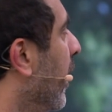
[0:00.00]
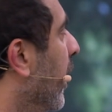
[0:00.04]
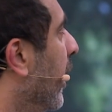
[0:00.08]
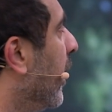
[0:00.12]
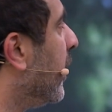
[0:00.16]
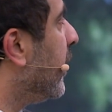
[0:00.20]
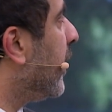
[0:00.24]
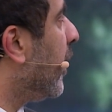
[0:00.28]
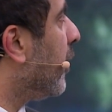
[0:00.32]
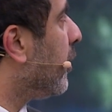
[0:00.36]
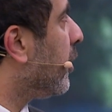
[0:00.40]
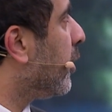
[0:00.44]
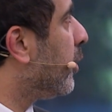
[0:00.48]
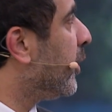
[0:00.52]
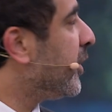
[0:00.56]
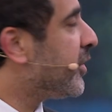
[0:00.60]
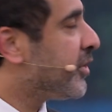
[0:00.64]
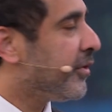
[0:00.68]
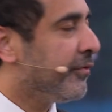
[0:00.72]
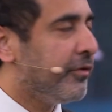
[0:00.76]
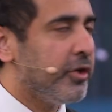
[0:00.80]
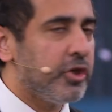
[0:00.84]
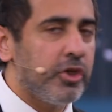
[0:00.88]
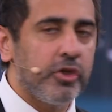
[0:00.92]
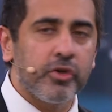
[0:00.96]
Now, with
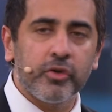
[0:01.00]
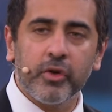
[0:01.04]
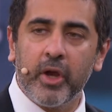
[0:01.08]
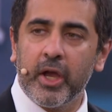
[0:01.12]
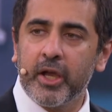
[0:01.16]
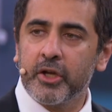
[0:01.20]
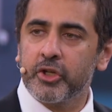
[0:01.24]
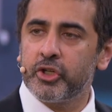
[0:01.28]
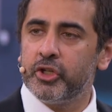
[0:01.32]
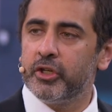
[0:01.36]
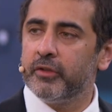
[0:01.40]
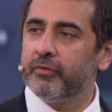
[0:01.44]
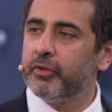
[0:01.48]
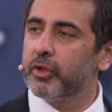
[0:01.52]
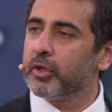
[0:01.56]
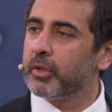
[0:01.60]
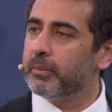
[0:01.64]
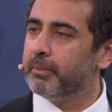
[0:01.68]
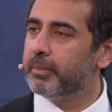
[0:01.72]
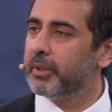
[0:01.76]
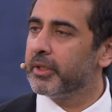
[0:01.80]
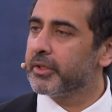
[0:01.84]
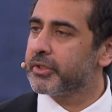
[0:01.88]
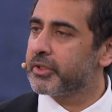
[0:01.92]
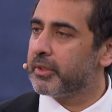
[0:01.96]
sufficient traction, if you can
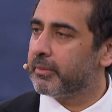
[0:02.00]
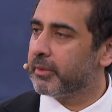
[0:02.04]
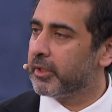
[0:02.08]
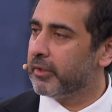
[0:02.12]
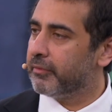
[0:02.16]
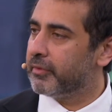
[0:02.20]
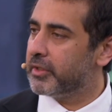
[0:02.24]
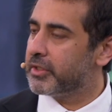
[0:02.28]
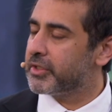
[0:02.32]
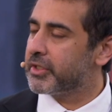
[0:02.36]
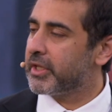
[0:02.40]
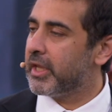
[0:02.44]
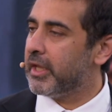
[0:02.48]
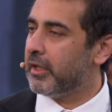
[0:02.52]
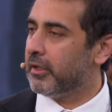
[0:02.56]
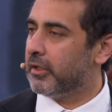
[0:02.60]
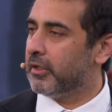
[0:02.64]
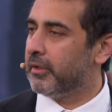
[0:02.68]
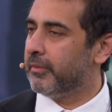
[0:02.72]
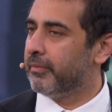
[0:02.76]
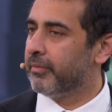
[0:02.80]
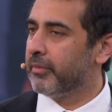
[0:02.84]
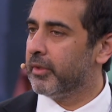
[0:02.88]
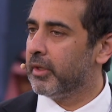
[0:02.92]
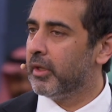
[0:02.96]
build something of this scale,
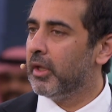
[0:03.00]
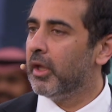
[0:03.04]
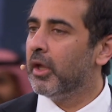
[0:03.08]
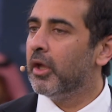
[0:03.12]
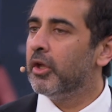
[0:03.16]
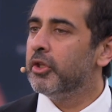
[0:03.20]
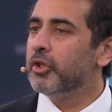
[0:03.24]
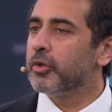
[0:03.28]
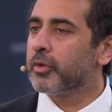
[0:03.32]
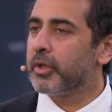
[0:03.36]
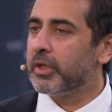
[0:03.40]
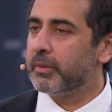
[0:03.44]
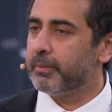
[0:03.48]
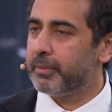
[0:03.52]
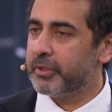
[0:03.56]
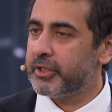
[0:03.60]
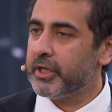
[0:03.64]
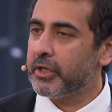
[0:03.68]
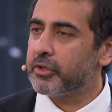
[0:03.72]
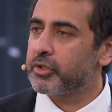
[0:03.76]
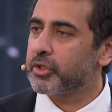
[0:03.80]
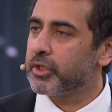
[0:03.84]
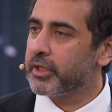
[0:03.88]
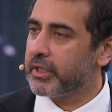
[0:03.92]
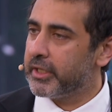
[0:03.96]
you can
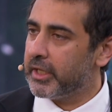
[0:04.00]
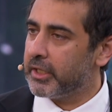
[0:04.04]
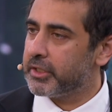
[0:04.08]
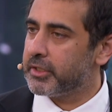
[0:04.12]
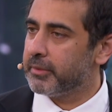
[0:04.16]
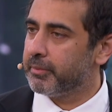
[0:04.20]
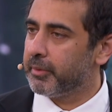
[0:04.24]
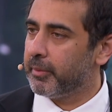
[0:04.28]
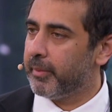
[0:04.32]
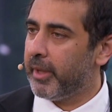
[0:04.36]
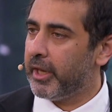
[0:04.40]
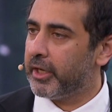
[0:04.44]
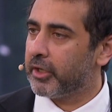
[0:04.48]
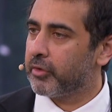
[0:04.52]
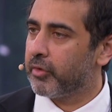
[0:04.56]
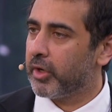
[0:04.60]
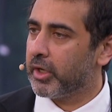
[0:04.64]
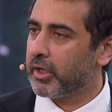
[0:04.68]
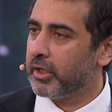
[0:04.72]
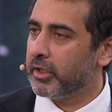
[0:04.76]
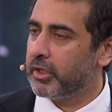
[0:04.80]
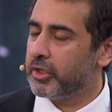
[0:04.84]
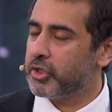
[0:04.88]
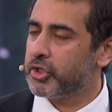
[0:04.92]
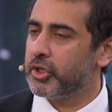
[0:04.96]
potentially get diplomatic
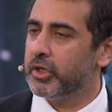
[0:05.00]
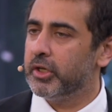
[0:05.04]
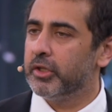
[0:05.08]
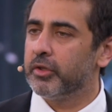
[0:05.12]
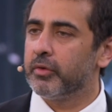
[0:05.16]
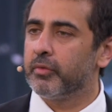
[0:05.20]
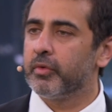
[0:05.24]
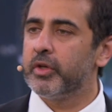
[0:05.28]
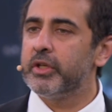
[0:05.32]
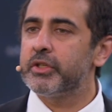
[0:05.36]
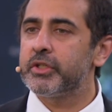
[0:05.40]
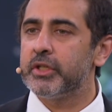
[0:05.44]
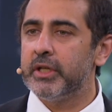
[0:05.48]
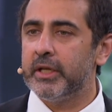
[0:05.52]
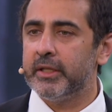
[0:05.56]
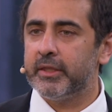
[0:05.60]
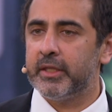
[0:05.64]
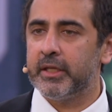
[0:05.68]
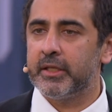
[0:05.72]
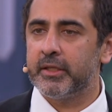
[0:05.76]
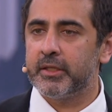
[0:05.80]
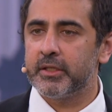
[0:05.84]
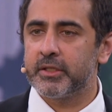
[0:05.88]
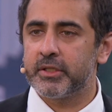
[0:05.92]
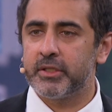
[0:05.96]
recognition. And the reason I
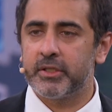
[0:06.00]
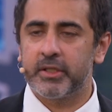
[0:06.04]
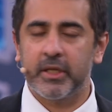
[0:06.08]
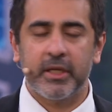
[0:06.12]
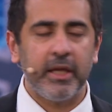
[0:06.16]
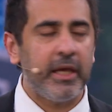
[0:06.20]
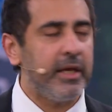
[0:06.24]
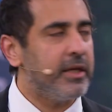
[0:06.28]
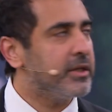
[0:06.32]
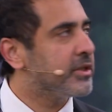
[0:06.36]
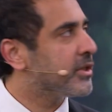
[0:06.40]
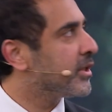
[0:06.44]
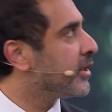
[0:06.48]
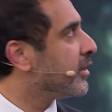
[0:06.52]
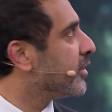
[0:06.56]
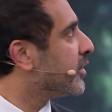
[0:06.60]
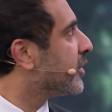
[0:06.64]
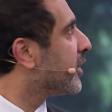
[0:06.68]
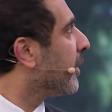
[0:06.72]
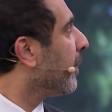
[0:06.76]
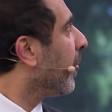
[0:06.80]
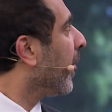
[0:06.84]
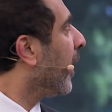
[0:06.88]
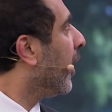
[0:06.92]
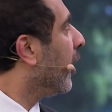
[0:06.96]
think this is the case is
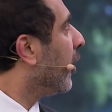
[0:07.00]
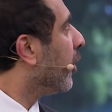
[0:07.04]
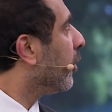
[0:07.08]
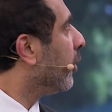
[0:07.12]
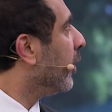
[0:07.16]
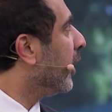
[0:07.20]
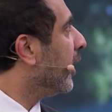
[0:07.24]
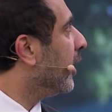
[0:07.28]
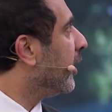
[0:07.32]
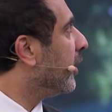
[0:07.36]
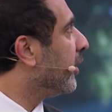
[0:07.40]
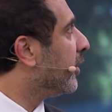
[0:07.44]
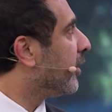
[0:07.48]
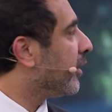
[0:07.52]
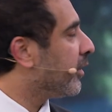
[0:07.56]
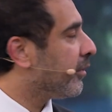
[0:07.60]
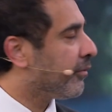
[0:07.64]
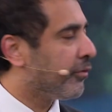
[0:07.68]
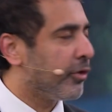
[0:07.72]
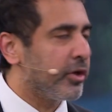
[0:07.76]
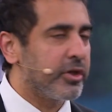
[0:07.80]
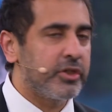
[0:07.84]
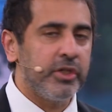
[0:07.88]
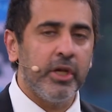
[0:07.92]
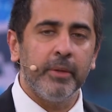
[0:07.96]
with,
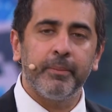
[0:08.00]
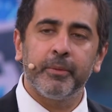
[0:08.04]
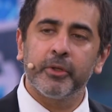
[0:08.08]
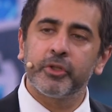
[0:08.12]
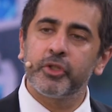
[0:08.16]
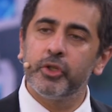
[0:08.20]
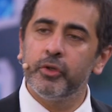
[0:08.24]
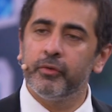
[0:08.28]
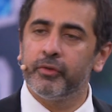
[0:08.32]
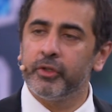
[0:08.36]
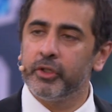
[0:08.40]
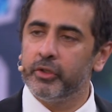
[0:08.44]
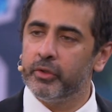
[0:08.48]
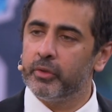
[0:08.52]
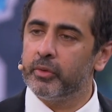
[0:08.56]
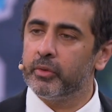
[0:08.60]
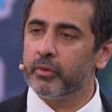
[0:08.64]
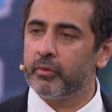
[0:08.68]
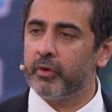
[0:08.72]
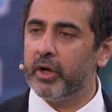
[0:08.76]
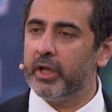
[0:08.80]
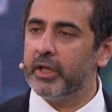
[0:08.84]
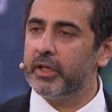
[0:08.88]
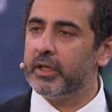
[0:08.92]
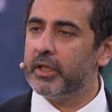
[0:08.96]
for example, Tuvalu,
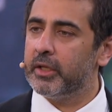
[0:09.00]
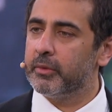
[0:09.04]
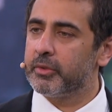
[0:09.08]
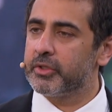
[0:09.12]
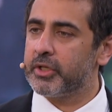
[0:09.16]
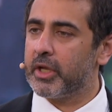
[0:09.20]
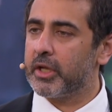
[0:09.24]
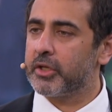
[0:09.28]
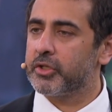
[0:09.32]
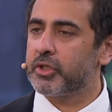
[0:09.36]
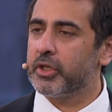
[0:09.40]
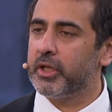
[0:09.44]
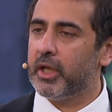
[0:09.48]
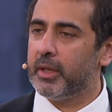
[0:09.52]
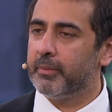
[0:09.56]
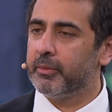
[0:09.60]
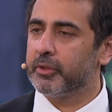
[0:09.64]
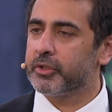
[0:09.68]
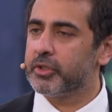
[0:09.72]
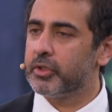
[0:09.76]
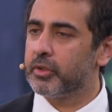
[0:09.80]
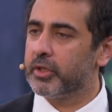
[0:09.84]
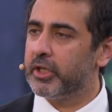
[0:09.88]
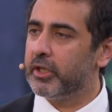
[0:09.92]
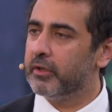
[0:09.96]
right? It was actually able
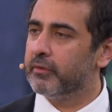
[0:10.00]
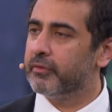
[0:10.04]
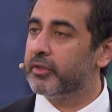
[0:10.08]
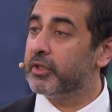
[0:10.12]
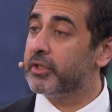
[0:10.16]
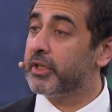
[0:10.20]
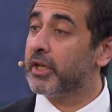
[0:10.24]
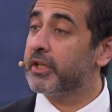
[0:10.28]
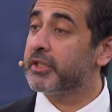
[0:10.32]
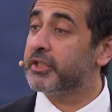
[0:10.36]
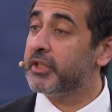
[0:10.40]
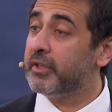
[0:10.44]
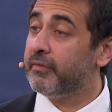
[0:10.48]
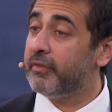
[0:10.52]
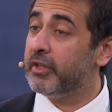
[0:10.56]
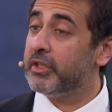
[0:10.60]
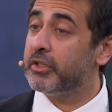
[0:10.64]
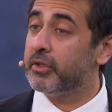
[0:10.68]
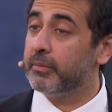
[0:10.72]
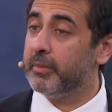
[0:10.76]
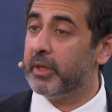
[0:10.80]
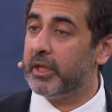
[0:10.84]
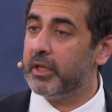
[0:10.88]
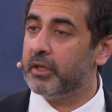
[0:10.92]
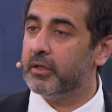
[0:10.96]
to give the .tv
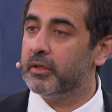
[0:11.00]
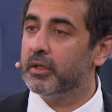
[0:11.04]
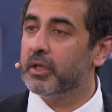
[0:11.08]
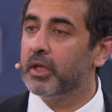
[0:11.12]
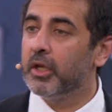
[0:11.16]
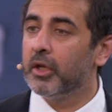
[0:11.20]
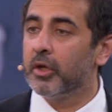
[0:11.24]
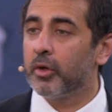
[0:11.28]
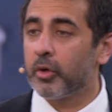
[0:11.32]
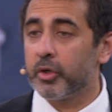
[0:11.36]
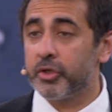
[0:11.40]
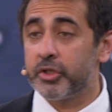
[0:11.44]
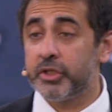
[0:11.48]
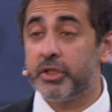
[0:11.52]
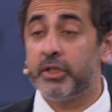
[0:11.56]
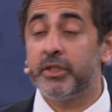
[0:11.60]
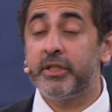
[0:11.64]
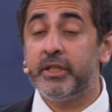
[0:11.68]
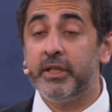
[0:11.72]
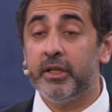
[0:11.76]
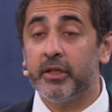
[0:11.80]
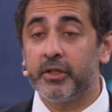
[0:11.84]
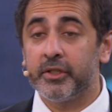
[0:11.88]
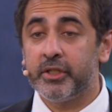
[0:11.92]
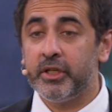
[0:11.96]
domain, or
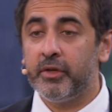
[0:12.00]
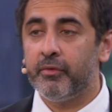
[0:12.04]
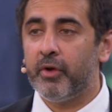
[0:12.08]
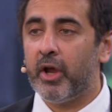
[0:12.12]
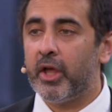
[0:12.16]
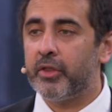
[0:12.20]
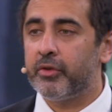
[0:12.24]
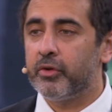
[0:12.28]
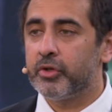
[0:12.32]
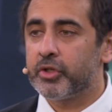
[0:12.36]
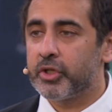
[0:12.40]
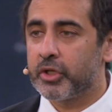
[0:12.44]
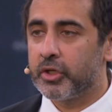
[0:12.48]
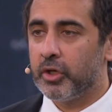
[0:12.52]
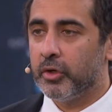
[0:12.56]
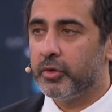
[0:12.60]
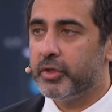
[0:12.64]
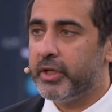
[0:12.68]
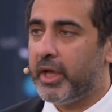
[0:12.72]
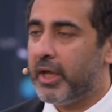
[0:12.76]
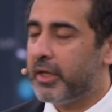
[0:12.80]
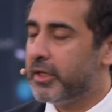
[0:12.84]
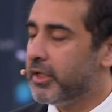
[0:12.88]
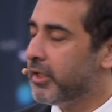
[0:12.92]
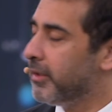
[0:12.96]
TLD rather, to
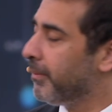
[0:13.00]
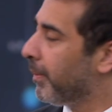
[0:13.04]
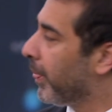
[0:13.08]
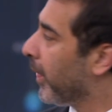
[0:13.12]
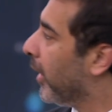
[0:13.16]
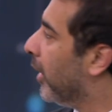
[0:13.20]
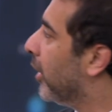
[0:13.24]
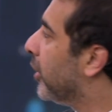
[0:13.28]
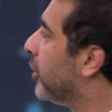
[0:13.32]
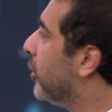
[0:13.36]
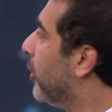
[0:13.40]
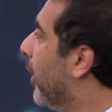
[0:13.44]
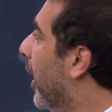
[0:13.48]
GoDaddy. You